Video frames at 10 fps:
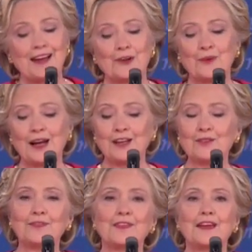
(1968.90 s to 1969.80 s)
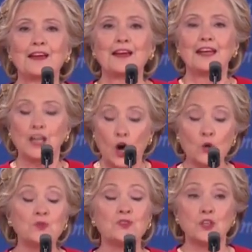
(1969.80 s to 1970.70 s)
Well, he
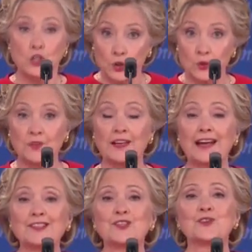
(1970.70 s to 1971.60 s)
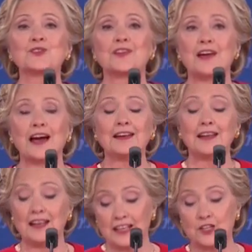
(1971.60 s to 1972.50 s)
owes you the answers to that,
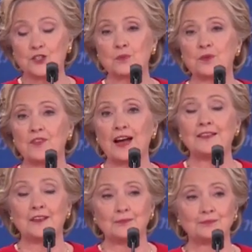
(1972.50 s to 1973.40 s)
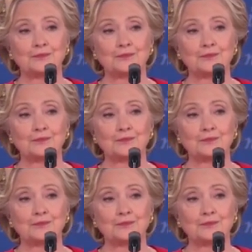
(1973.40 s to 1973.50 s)
and he should provide them.